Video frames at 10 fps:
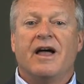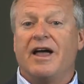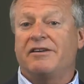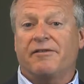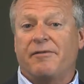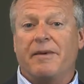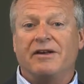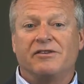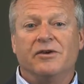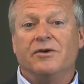
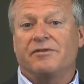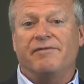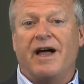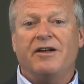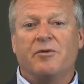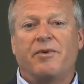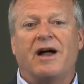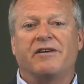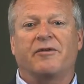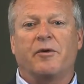HFMA's newest Value
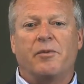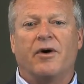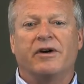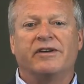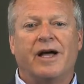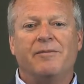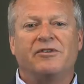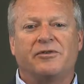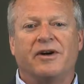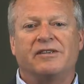Project report
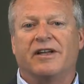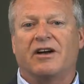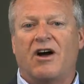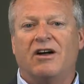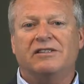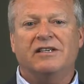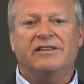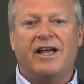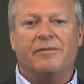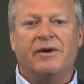demonstrates that cost
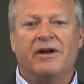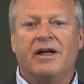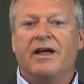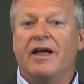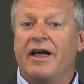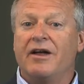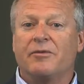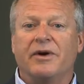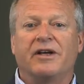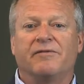containment and
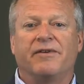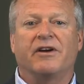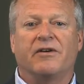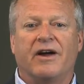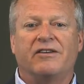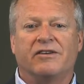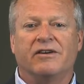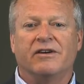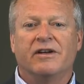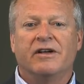
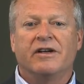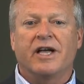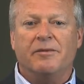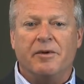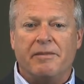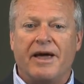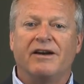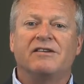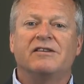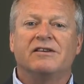reconfiguration can be
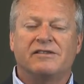managed